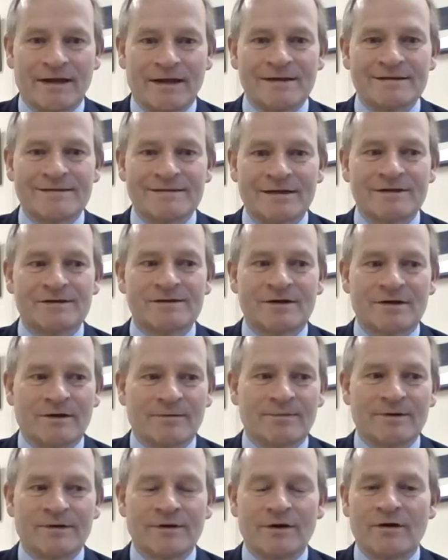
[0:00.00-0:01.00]
And I say to
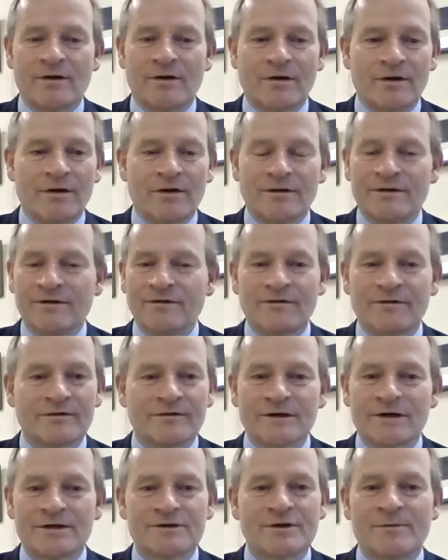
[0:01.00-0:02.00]
couples, this is
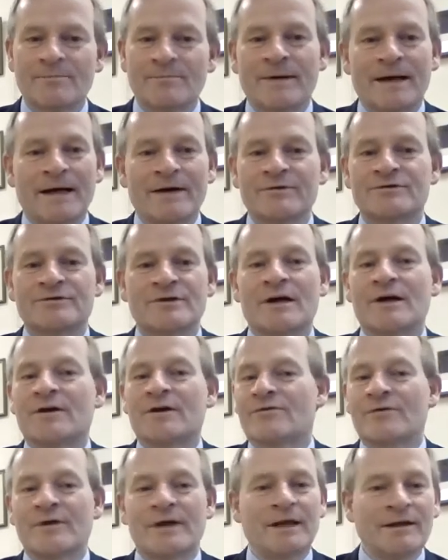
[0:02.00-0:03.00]
not about
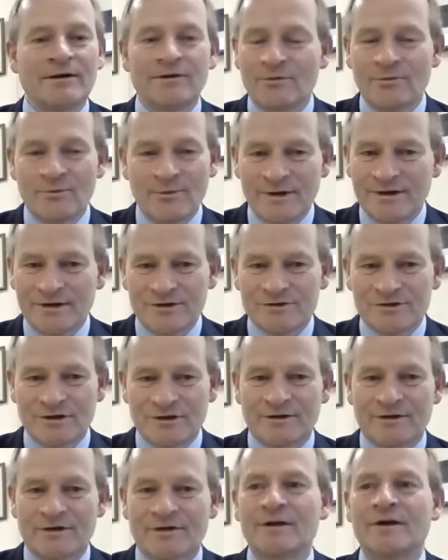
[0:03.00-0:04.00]
agreeing with each
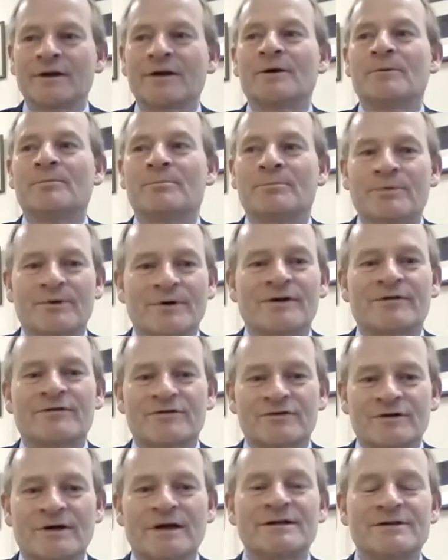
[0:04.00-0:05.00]
other, but it's
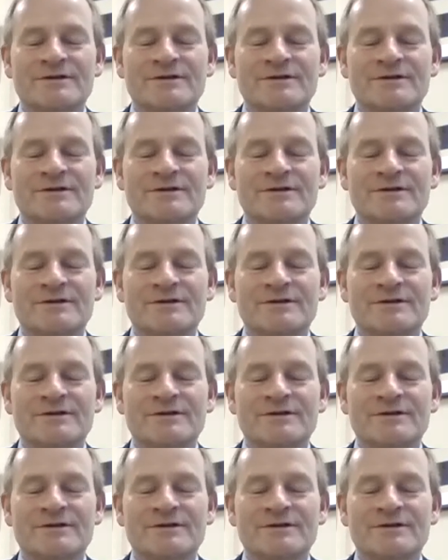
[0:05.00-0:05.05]
trying